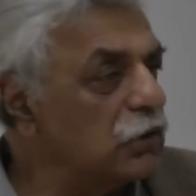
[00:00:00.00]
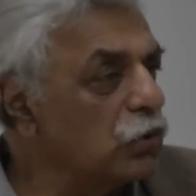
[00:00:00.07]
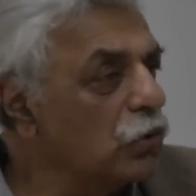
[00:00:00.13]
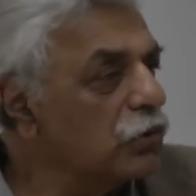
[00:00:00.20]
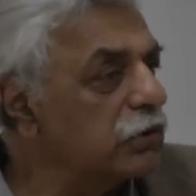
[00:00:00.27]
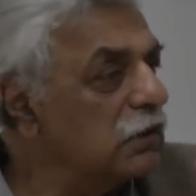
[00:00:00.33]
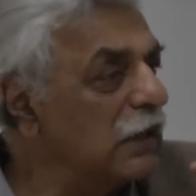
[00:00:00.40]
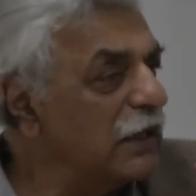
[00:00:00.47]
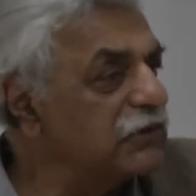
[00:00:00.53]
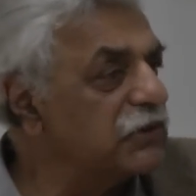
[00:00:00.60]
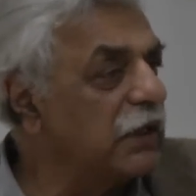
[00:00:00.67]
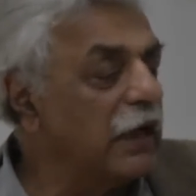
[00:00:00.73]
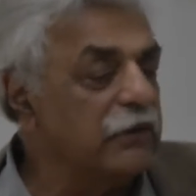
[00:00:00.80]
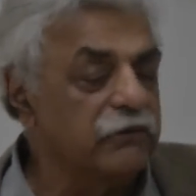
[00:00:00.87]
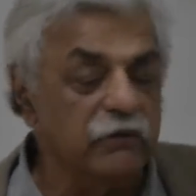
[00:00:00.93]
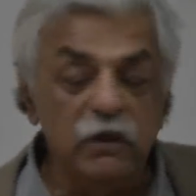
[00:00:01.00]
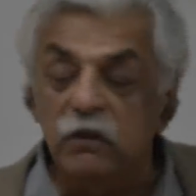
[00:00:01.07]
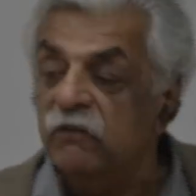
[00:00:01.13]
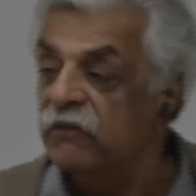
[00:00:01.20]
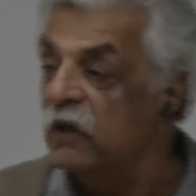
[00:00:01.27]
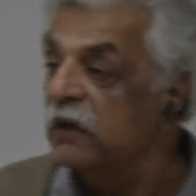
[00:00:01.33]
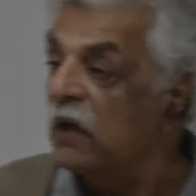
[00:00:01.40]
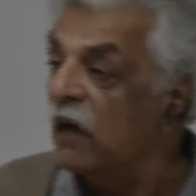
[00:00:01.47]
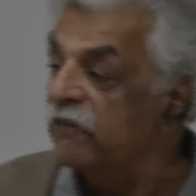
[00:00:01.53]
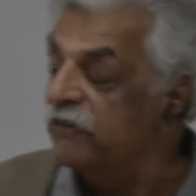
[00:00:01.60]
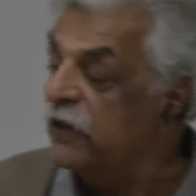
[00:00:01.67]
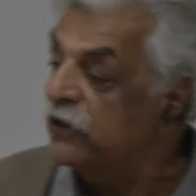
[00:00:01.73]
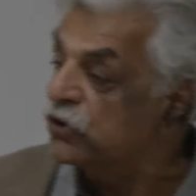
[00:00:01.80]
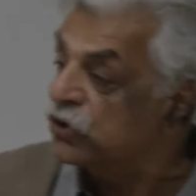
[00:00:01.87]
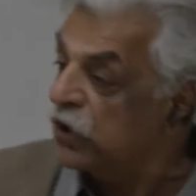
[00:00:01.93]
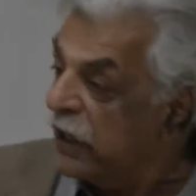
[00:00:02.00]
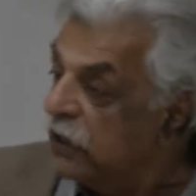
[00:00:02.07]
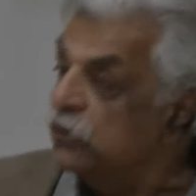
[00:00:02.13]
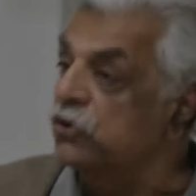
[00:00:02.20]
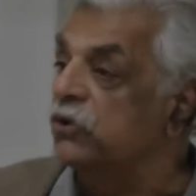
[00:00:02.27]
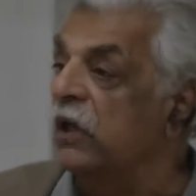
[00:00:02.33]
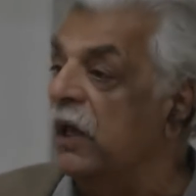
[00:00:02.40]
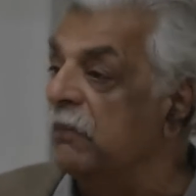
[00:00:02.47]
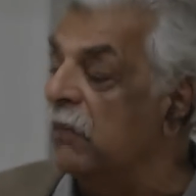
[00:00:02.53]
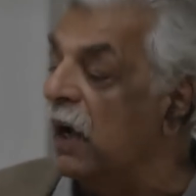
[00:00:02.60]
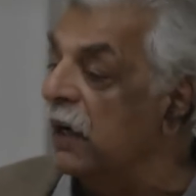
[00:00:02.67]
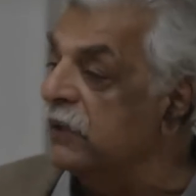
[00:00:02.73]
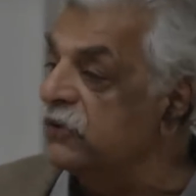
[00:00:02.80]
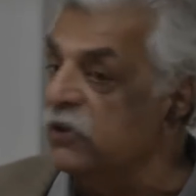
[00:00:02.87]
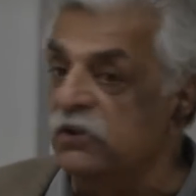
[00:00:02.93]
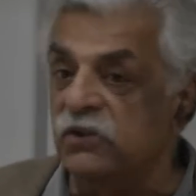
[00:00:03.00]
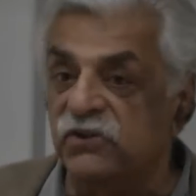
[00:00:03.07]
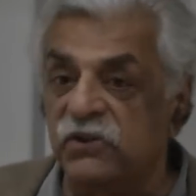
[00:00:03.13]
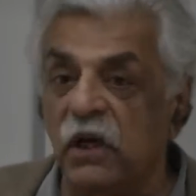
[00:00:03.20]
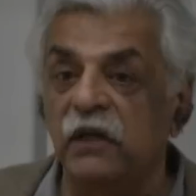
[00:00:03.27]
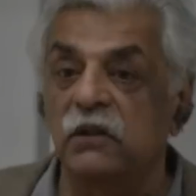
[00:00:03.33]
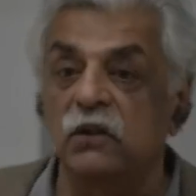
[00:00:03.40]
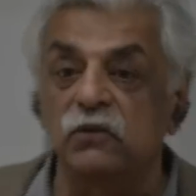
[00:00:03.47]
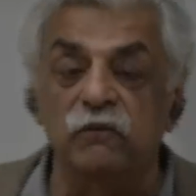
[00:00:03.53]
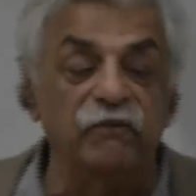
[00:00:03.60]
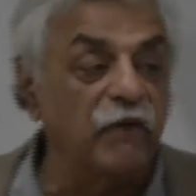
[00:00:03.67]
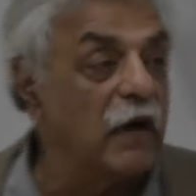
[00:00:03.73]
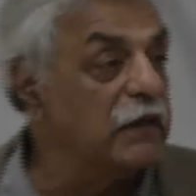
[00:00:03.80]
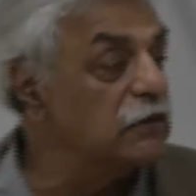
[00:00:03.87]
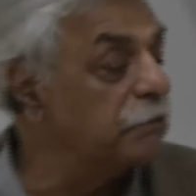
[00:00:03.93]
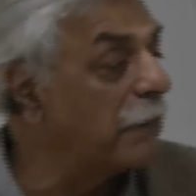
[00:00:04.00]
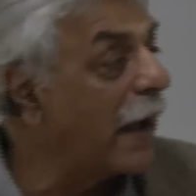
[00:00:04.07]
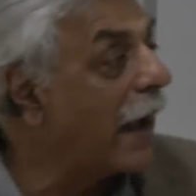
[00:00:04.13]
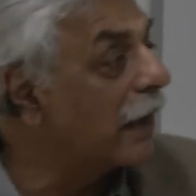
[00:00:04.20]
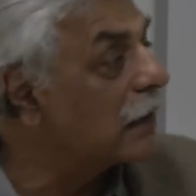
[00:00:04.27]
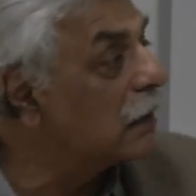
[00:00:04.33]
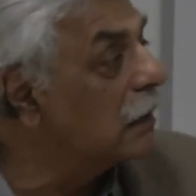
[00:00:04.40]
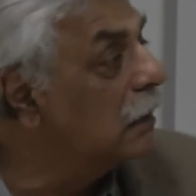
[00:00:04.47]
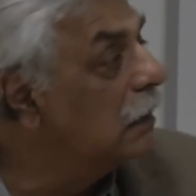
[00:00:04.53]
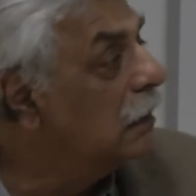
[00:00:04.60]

thought let's get rid of Gaddafi changed their minds and decided to fight back.